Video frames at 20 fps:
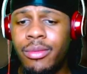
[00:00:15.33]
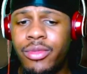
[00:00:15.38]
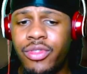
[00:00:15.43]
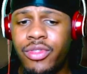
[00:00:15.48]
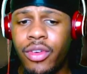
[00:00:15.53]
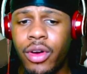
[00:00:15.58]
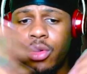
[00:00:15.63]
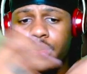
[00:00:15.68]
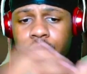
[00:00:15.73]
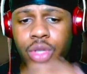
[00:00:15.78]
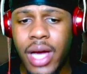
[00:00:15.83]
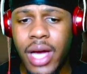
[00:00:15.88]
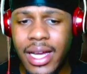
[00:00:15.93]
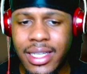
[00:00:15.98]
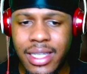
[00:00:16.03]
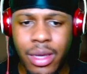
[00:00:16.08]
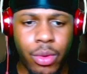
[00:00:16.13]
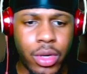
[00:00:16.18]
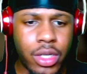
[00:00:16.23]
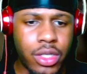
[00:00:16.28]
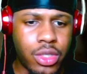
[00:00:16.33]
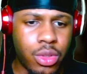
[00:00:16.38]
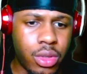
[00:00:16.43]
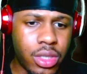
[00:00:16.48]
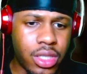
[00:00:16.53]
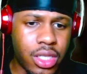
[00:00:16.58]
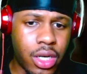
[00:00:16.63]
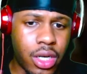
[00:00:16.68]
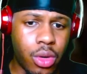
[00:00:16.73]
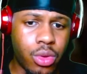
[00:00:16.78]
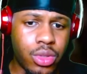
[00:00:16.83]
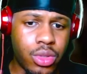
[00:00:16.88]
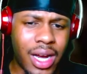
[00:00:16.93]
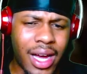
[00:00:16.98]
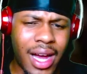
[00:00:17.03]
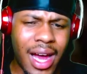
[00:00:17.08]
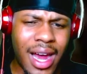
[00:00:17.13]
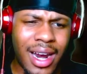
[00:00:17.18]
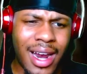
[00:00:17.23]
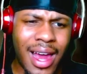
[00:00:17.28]
for those of you guys that want to tune into those, and I
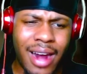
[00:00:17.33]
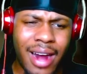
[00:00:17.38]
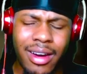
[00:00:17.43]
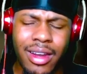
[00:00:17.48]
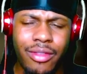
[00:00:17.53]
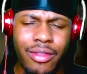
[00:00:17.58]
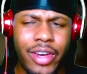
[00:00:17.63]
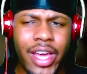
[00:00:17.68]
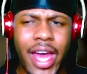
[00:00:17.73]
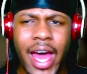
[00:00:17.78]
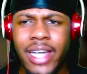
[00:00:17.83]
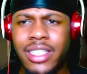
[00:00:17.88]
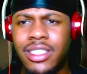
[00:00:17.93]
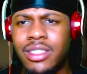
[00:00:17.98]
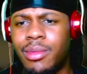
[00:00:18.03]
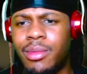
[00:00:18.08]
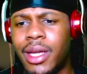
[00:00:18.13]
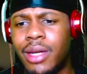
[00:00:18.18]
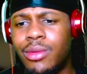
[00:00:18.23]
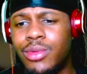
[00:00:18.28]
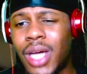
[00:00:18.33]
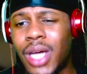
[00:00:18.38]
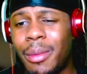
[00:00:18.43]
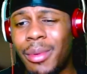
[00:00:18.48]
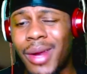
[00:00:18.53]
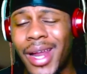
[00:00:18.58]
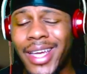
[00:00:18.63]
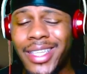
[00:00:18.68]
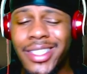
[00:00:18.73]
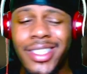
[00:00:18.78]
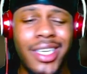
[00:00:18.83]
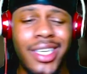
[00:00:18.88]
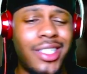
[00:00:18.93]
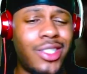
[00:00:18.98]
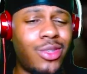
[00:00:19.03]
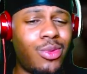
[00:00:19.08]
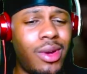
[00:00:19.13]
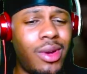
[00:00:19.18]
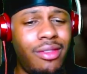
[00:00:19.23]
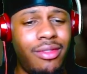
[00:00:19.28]
got a lot of lit reactions, man. I'm dropping like 10,
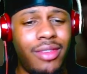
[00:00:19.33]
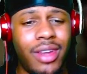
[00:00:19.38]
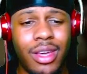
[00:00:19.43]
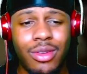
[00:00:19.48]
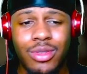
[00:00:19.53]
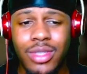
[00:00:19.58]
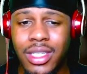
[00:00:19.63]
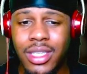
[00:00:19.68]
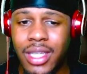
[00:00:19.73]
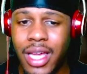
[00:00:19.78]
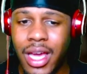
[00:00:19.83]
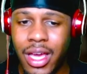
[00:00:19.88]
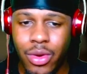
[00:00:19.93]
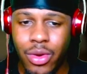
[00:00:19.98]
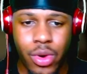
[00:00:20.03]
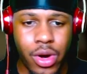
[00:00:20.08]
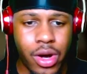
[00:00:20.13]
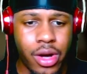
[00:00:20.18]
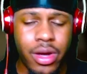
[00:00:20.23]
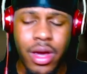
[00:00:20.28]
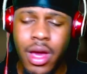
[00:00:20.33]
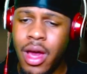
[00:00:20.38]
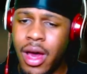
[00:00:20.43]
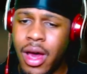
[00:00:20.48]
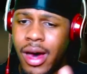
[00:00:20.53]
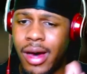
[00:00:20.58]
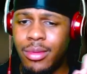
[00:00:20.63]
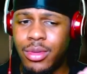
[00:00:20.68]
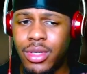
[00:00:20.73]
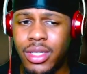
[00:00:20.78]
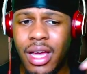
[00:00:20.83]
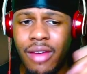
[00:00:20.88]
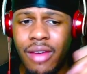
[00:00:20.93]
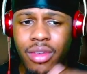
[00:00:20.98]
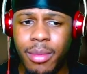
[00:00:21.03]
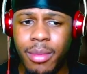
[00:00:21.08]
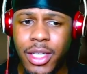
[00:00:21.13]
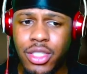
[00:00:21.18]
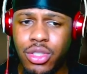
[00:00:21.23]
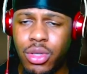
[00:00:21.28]
20 videos a day, you heard? So
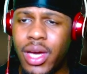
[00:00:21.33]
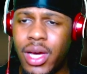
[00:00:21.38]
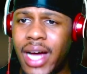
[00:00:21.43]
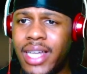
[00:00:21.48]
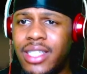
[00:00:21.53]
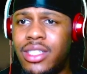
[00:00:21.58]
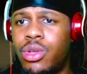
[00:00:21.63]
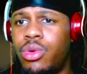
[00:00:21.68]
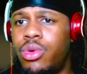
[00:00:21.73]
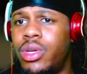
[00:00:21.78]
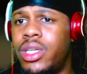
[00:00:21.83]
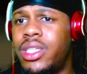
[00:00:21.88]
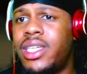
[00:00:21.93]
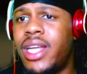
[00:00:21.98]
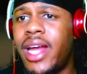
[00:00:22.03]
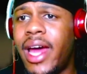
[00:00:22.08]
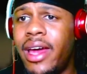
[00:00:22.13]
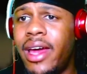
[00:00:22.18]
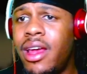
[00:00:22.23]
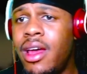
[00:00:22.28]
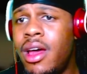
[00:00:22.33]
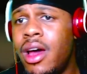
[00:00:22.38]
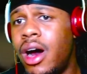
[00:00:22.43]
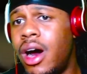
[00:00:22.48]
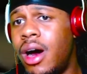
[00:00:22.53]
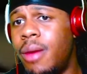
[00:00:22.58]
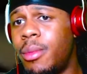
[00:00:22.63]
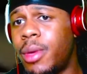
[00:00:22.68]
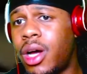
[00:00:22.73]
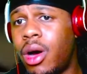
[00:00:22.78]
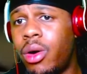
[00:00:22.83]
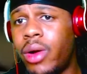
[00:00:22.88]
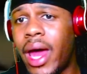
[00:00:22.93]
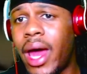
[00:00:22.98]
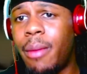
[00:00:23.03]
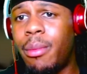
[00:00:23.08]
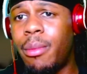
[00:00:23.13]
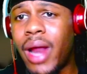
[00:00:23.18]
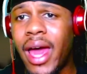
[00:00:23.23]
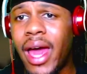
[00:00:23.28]
definitely make sure you guys tune into that.
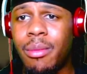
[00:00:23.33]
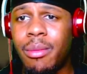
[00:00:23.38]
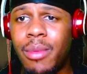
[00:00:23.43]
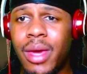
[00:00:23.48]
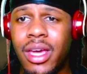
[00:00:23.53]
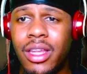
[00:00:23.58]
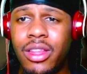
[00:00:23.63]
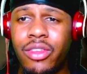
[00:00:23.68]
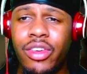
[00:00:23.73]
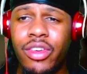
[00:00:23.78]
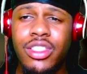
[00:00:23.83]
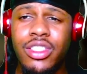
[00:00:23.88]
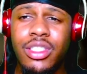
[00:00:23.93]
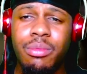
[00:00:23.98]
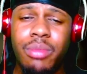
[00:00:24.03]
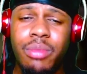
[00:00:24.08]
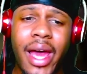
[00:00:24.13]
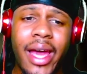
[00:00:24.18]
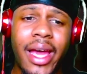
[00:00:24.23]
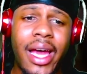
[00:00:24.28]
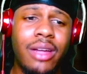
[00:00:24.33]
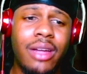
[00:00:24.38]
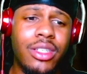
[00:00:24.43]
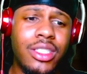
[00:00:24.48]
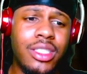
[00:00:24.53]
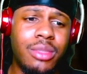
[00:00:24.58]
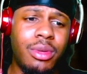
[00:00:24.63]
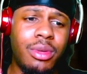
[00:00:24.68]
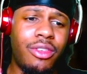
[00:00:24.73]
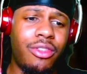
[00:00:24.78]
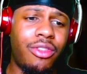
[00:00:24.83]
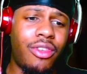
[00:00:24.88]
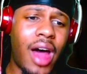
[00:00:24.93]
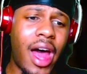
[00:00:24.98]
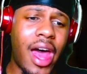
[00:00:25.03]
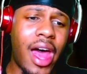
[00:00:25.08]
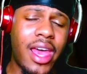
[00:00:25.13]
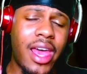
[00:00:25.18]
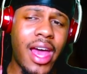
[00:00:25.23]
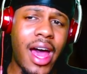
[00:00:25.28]
Kodak Black, man, 300 Blackout. This should be
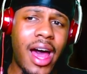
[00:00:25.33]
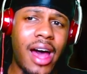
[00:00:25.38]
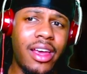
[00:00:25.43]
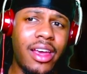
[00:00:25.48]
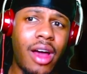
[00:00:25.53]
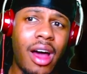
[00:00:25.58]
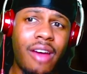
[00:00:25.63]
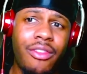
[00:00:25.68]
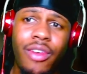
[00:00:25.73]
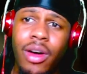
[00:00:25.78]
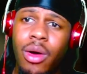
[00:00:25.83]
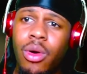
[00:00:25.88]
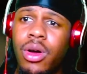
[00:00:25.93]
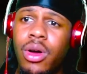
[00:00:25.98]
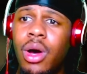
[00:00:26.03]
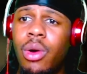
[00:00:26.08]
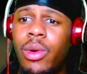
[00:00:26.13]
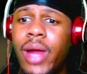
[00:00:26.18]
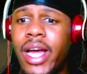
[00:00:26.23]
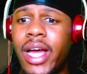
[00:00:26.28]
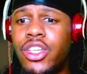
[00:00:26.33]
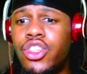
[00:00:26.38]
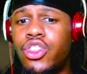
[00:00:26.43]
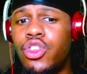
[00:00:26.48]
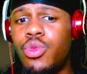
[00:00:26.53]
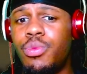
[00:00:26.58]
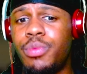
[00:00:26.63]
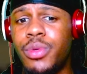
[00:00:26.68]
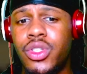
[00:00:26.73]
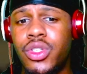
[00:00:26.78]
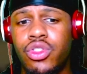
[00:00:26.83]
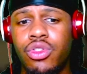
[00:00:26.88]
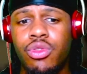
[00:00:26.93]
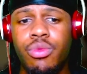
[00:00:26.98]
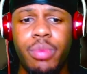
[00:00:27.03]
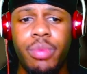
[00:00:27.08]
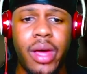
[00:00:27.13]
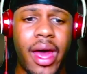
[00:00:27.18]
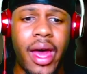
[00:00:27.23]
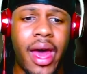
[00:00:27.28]
fire, y'all. Y'all fuck with Kodak
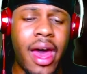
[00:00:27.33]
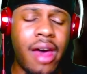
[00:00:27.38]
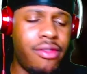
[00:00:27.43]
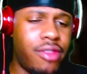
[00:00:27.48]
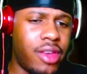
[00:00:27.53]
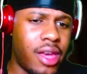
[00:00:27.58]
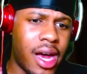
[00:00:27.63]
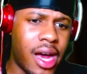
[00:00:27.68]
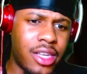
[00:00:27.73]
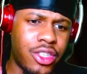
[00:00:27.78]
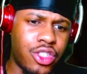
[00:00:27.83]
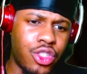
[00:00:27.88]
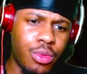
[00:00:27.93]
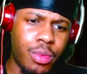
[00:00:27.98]
super heavy, y'all.